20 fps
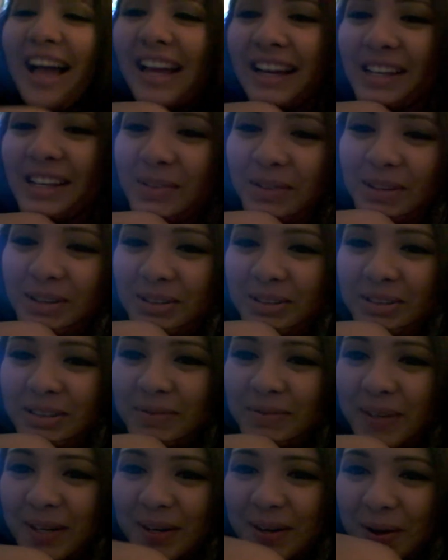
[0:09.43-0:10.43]
I just want to do
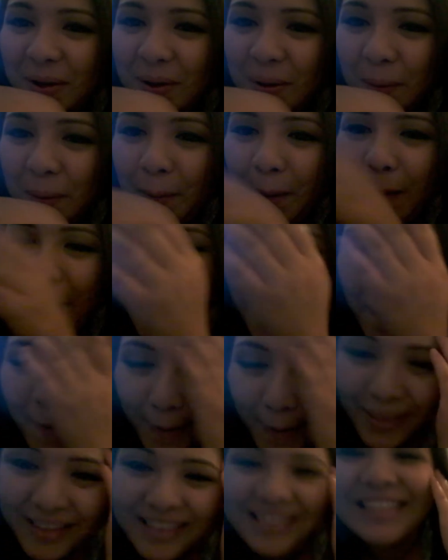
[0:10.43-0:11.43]
this video
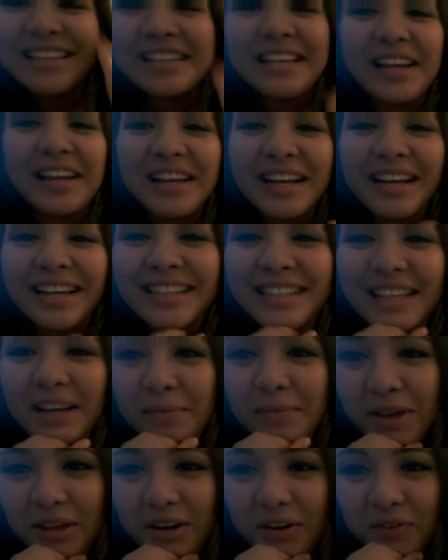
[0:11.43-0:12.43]
to tell you guys how
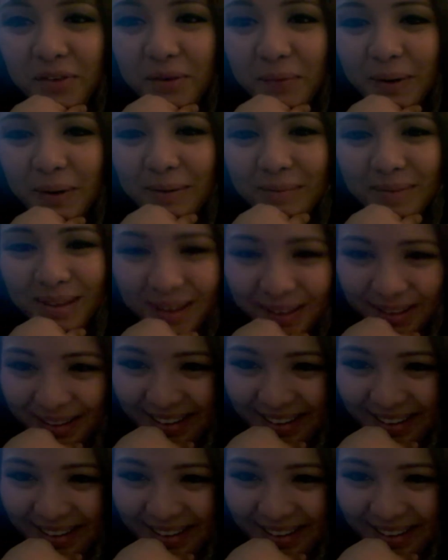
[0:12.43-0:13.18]
my interview went.